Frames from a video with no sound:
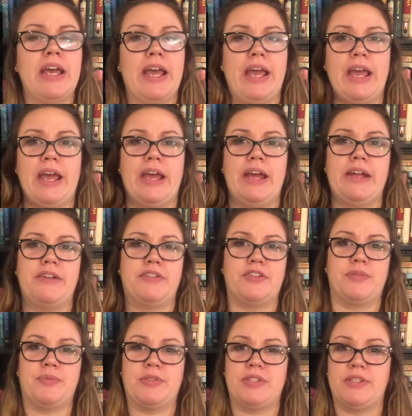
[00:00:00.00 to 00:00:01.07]
and they're
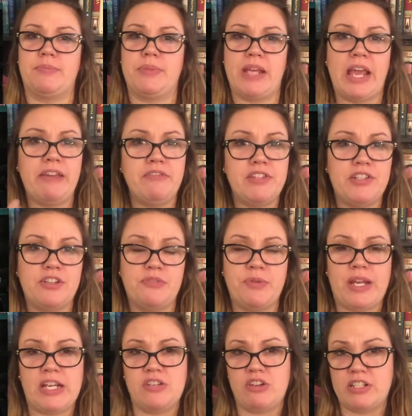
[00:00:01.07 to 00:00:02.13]
supposed to behave a certain
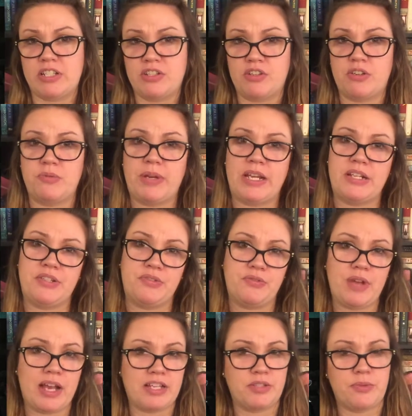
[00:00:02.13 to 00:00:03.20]
way and dress a certain way and do
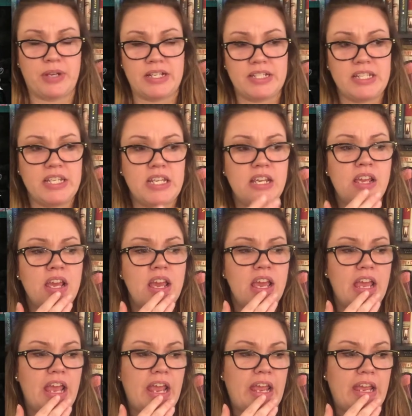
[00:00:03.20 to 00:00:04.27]
X, Y, and Z,
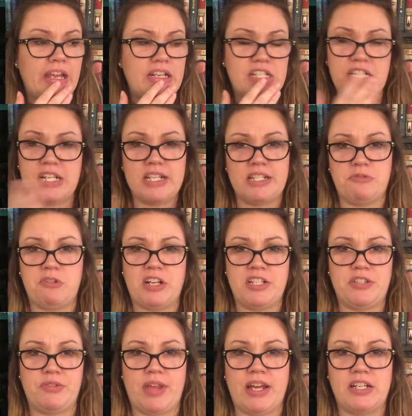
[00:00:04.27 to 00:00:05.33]
and she doesn't want to
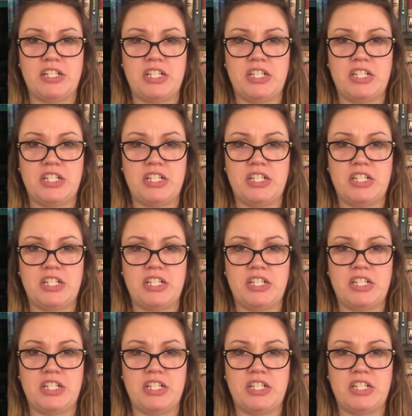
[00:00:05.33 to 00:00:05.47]
do that.